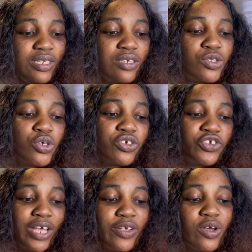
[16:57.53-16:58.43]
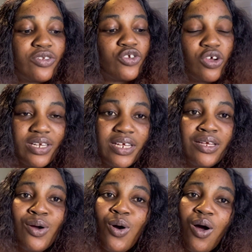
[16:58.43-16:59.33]
So share your
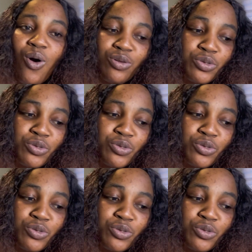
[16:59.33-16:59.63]
journey on